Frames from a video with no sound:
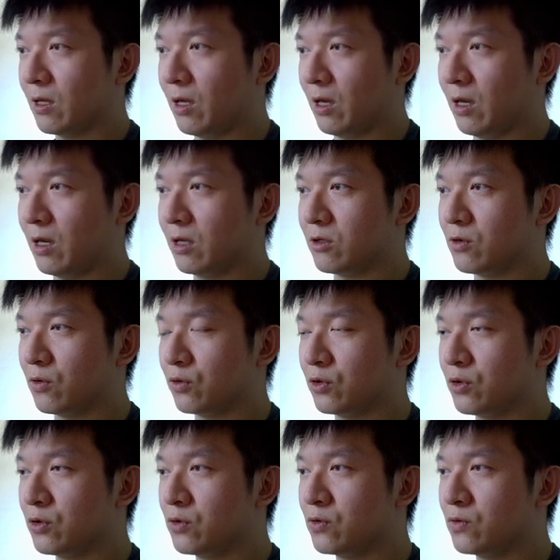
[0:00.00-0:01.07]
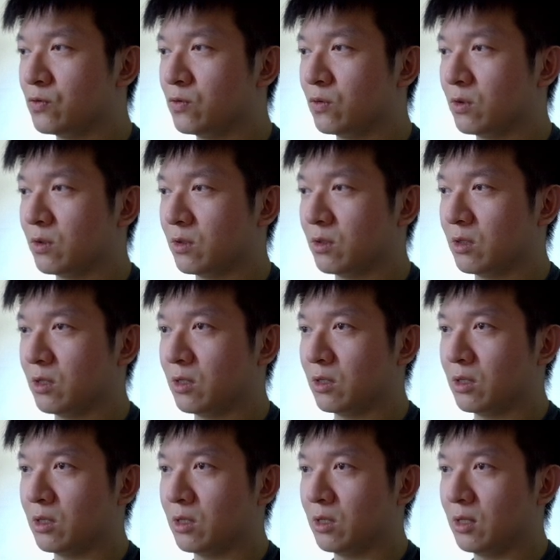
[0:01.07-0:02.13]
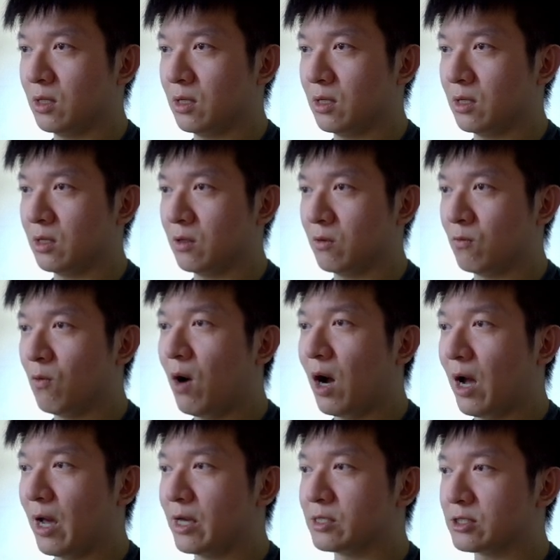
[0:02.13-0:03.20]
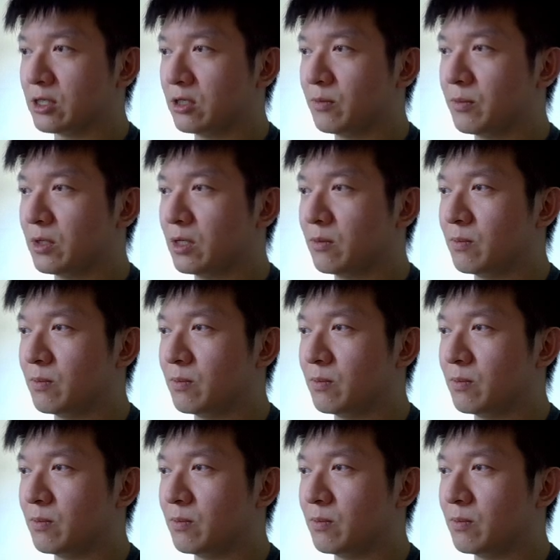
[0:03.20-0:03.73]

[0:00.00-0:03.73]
And your new y is gonna be,